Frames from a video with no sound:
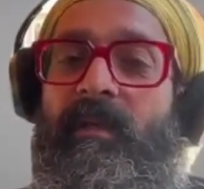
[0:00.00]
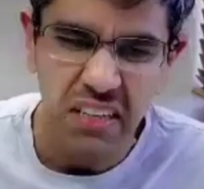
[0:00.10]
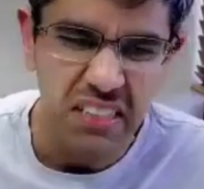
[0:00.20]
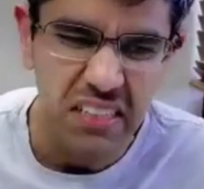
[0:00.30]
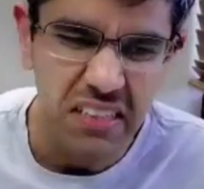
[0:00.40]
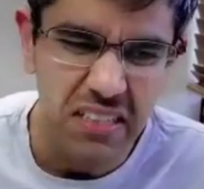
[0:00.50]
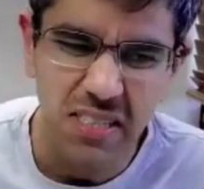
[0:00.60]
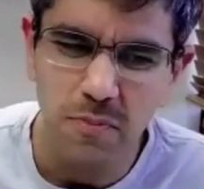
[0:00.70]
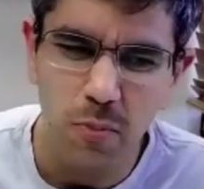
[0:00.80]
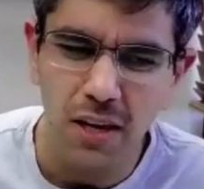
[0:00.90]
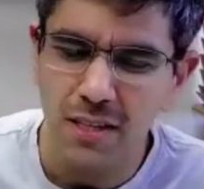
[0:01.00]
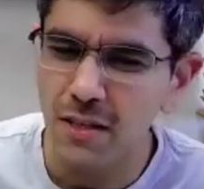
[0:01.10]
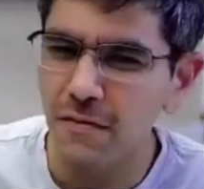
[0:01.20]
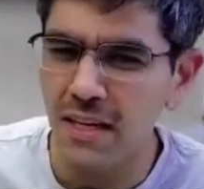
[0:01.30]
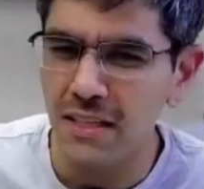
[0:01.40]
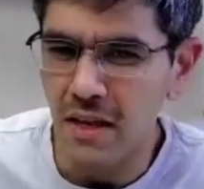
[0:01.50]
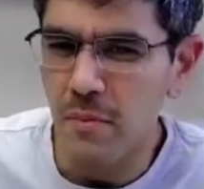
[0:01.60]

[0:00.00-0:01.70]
imagine the smallest of things.